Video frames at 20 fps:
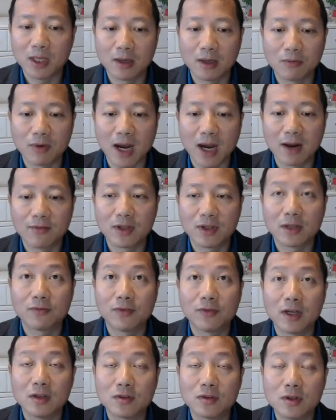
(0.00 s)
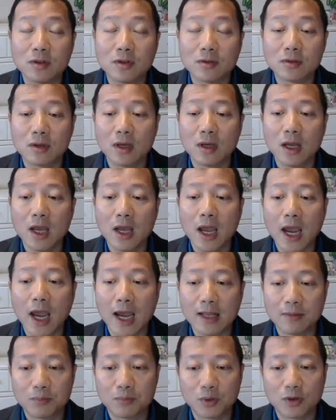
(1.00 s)
in relevant phases
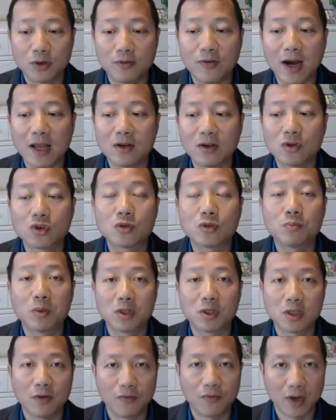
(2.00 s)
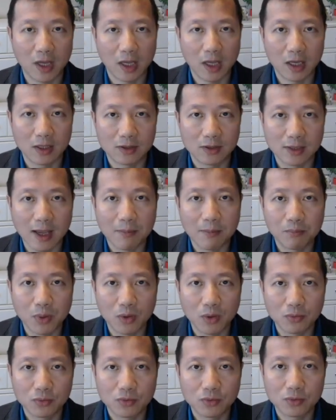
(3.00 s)
and provide specific
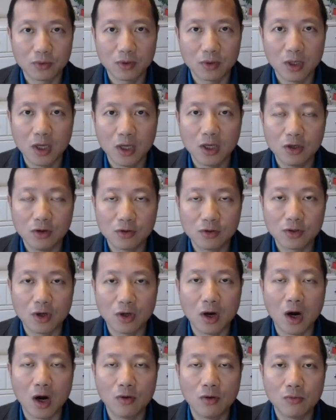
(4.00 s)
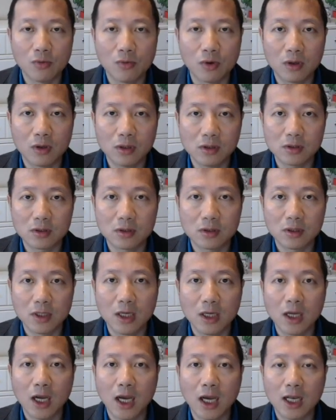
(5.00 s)
examples. Use your own words
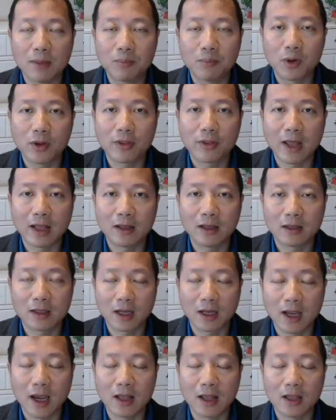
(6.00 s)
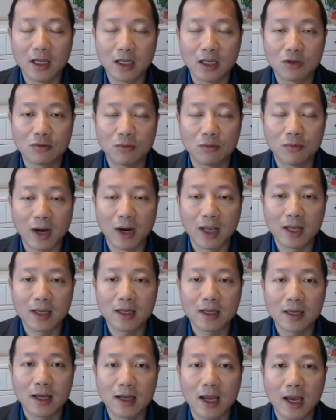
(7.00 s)
and put that together into writing
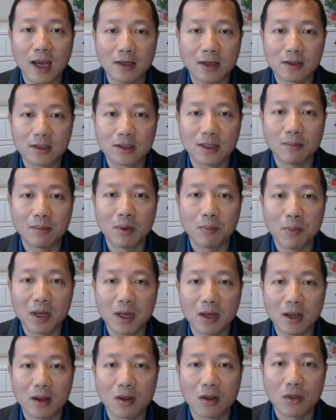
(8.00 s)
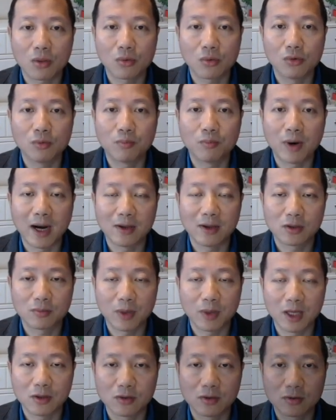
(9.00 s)
and submit it through
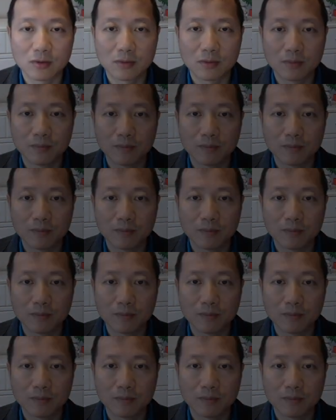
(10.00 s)
Brightspace.